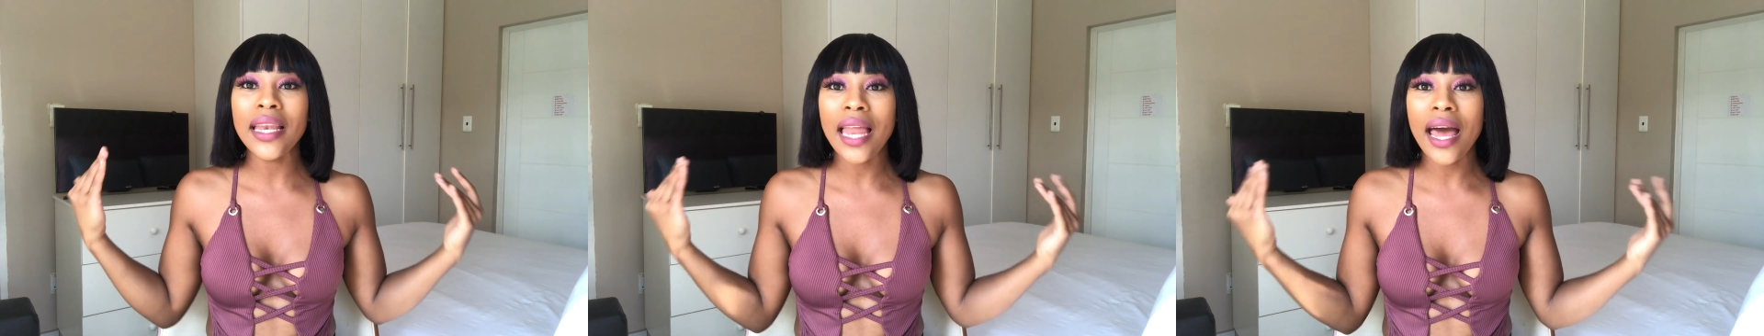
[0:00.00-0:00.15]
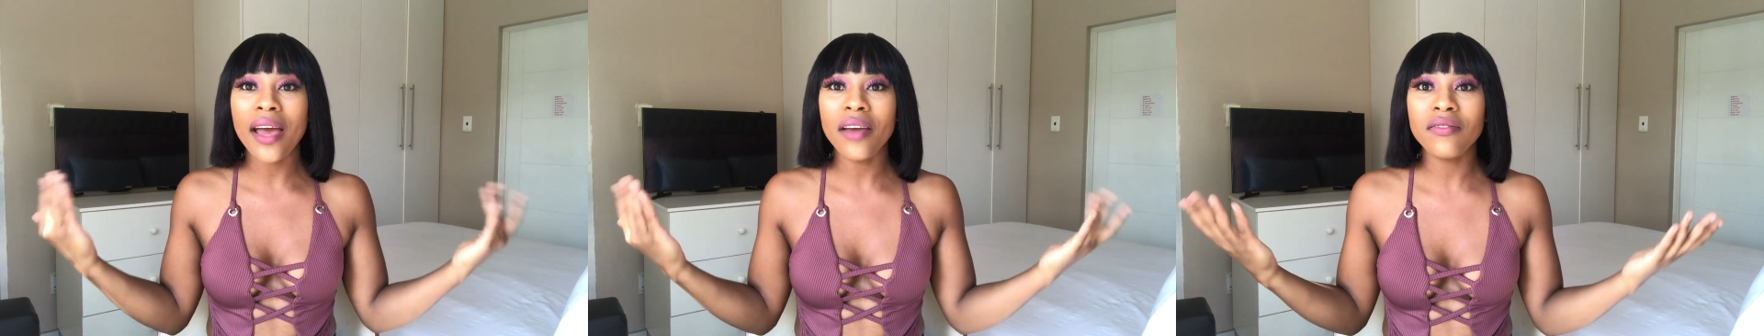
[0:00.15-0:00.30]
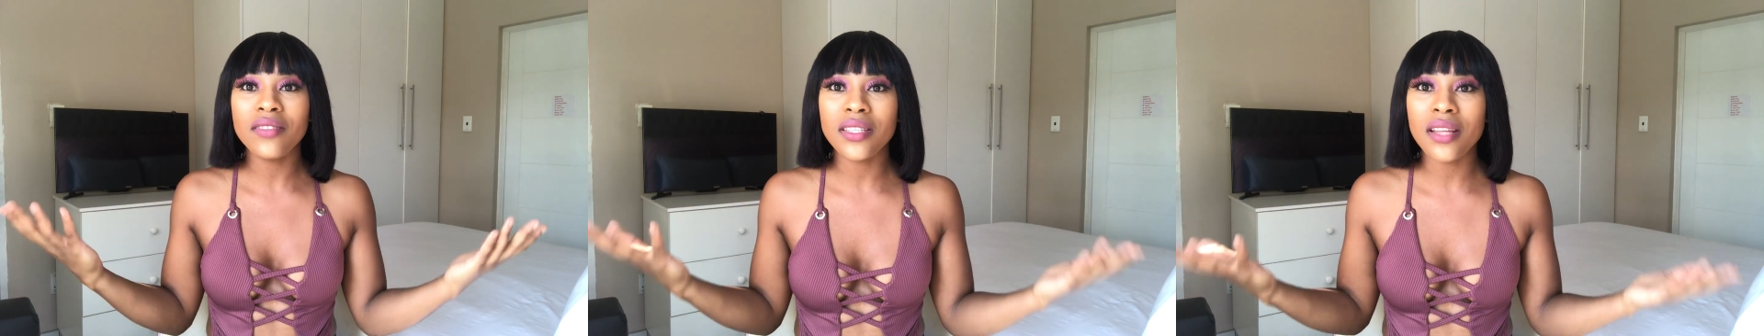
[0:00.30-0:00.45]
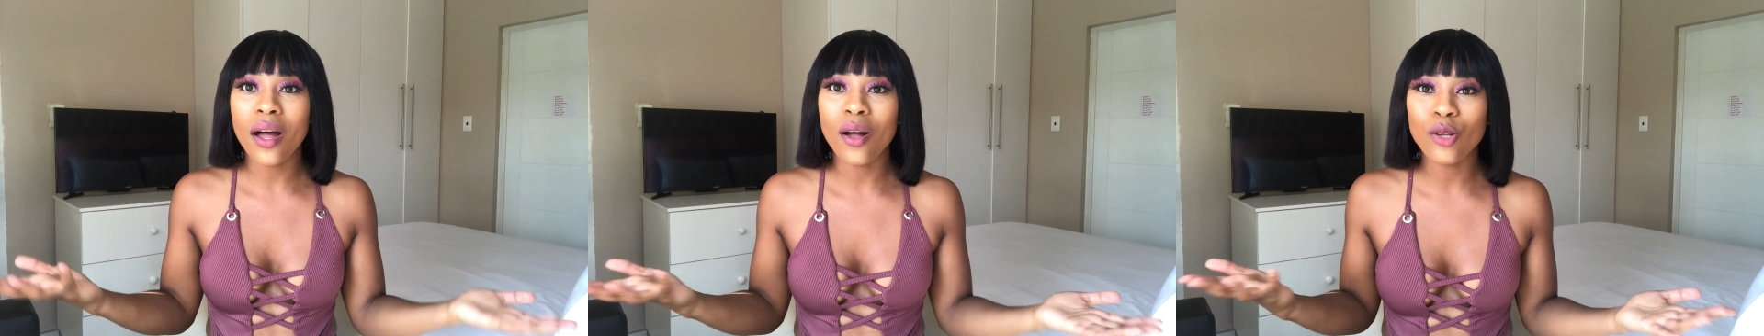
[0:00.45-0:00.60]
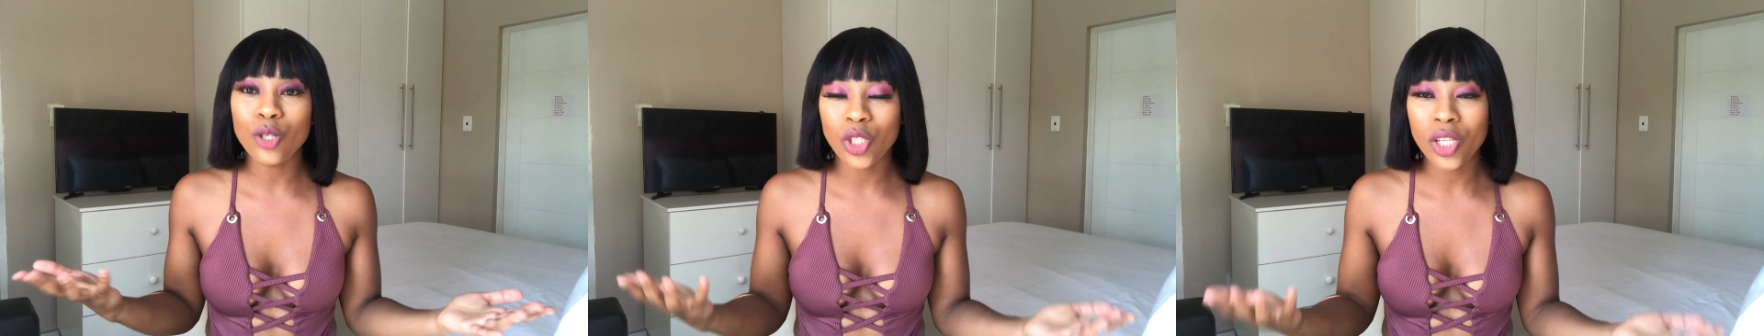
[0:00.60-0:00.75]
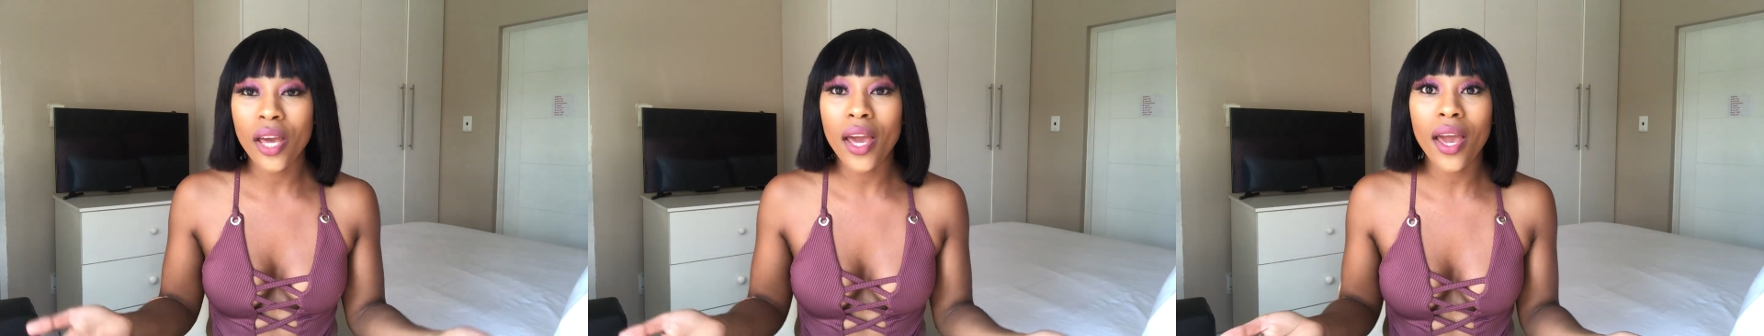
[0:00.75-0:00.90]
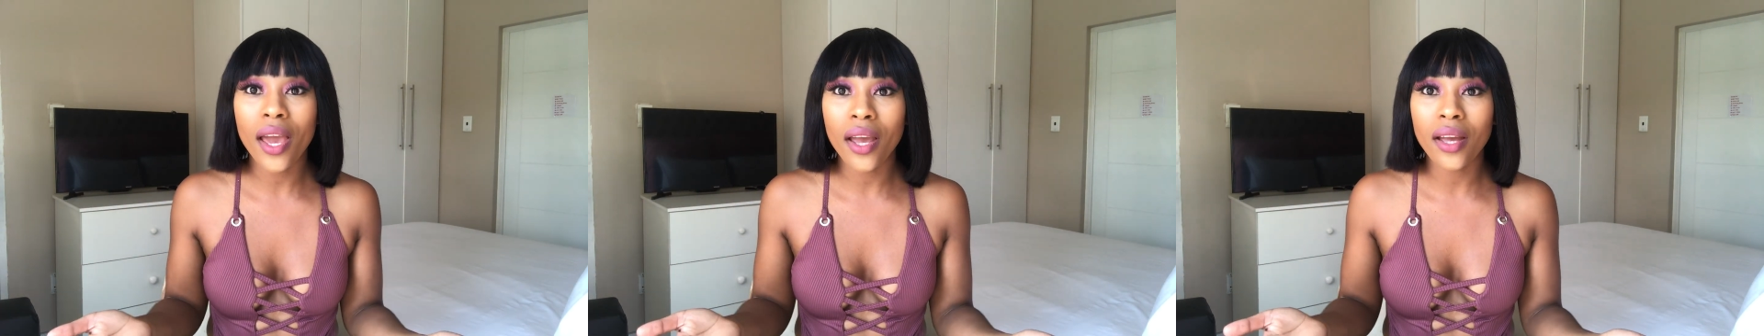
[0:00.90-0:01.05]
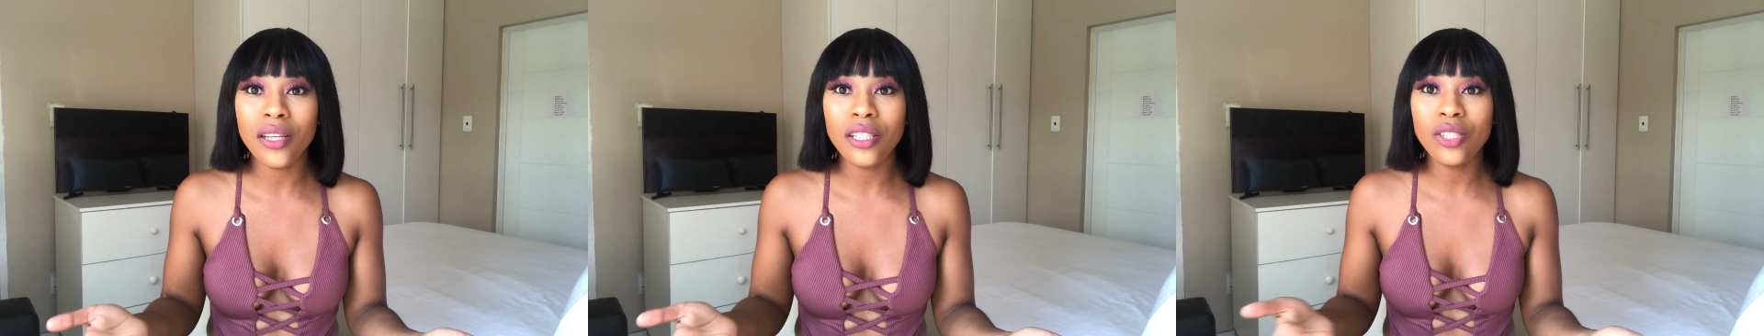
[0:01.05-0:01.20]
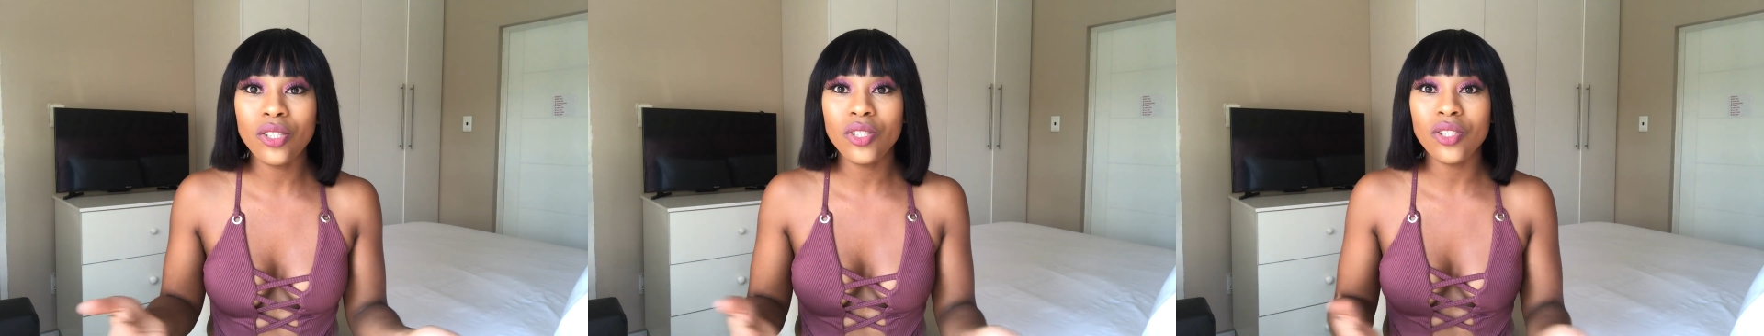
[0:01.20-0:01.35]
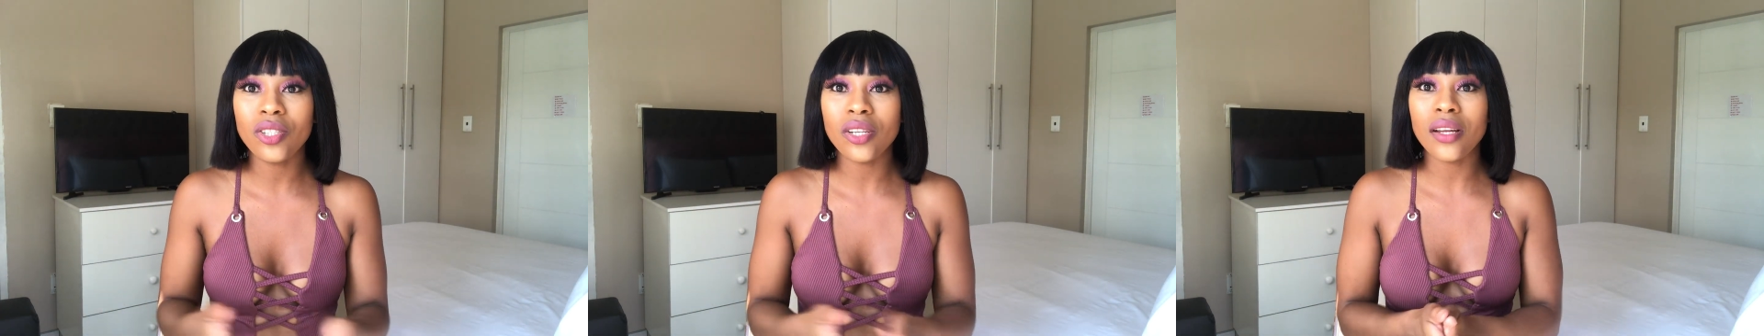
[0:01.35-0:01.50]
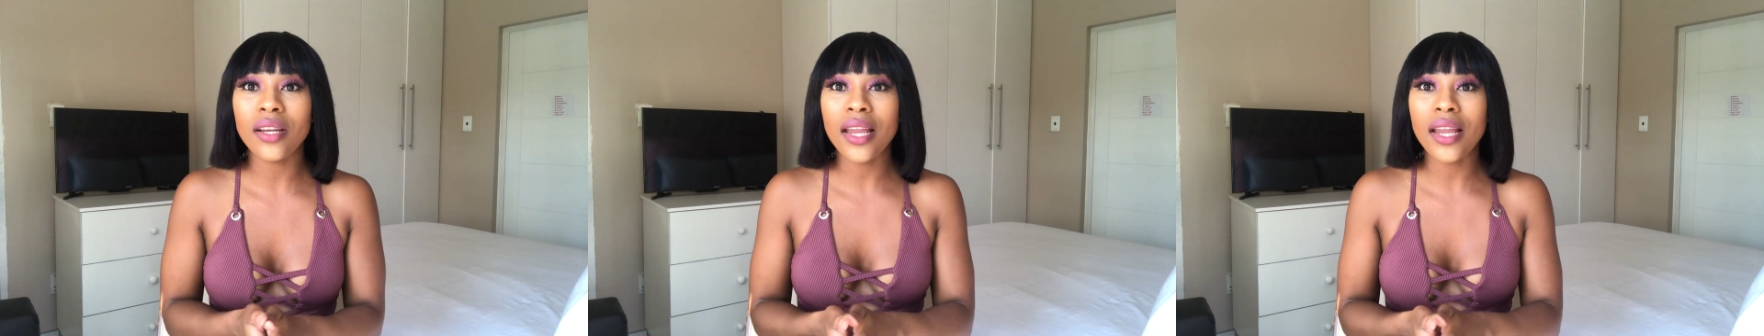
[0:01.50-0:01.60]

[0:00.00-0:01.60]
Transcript: lifestyle changed.